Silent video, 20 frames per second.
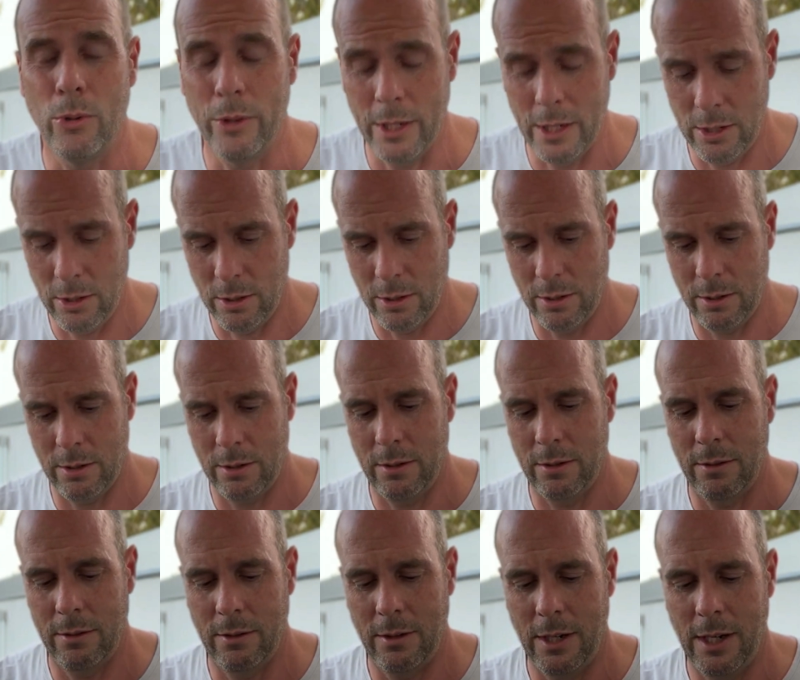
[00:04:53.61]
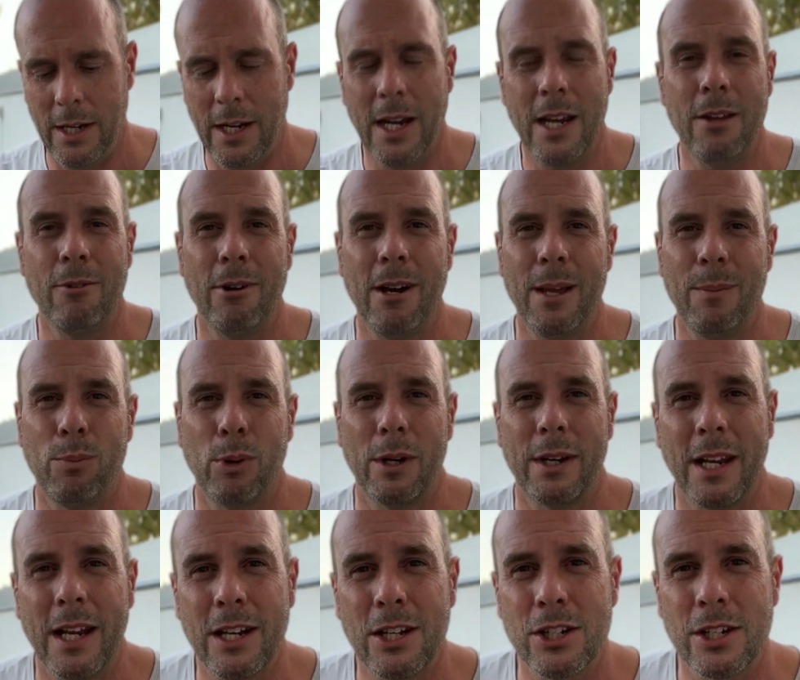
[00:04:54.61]
They're not in any way
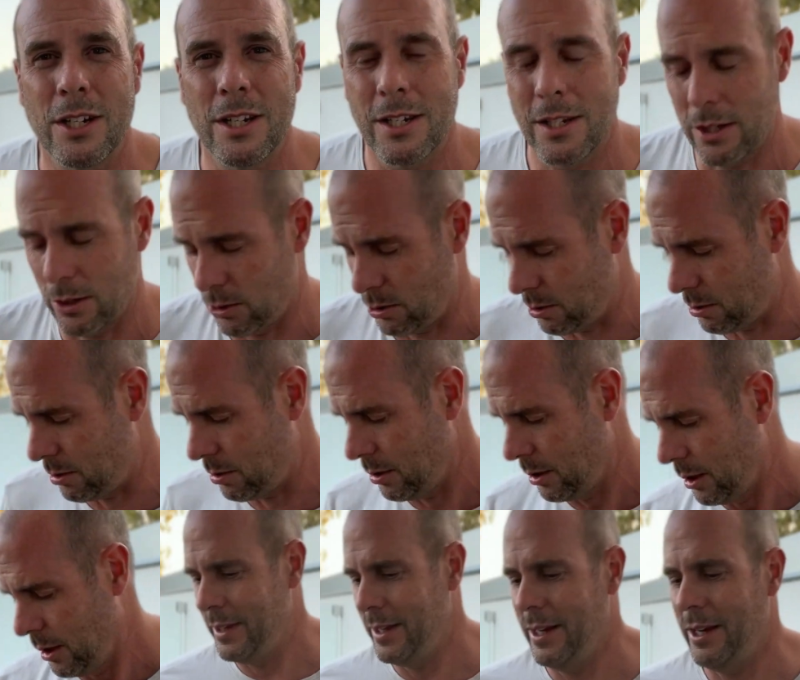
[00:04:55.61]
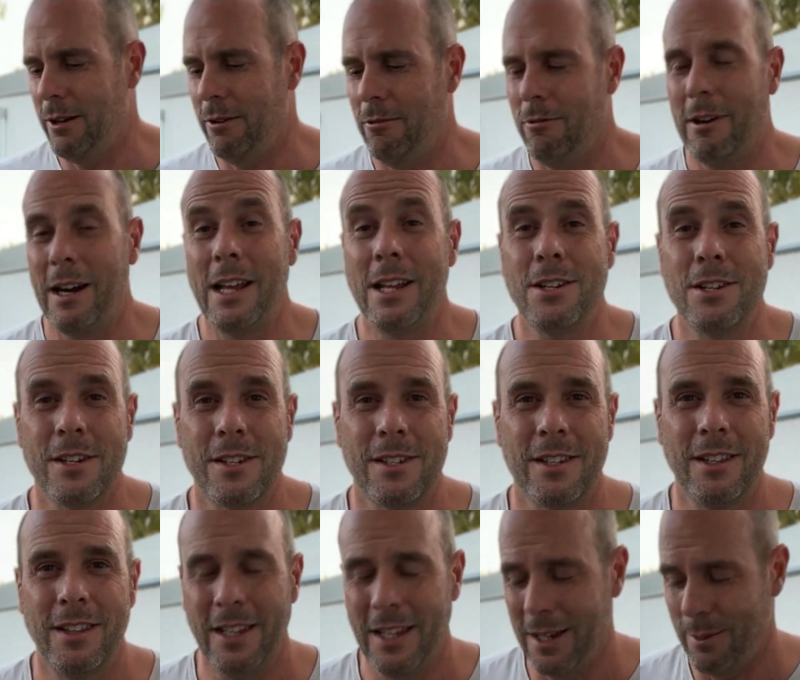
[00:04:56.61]
pretentious or outrageous
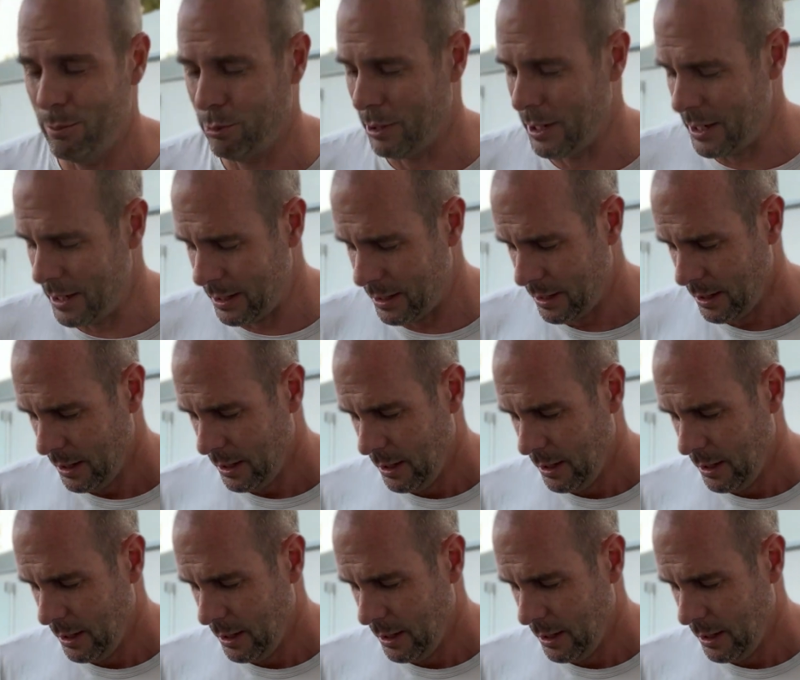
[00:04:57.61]
in their branding.